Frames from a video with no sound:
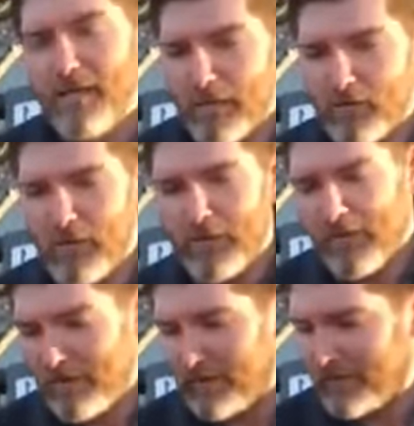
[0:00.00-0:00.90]
We are
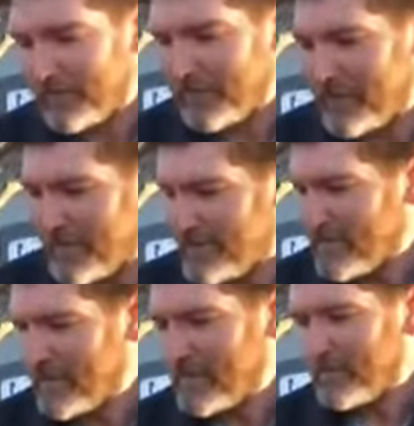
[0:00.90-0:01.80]
hunting for
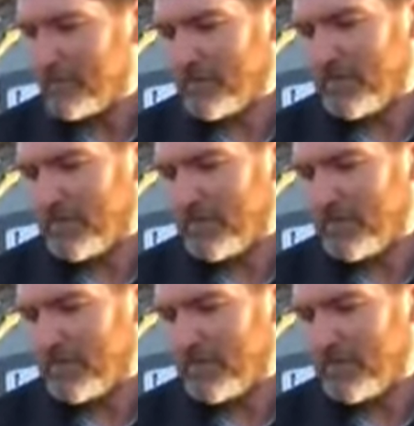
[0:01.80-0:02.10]
him, for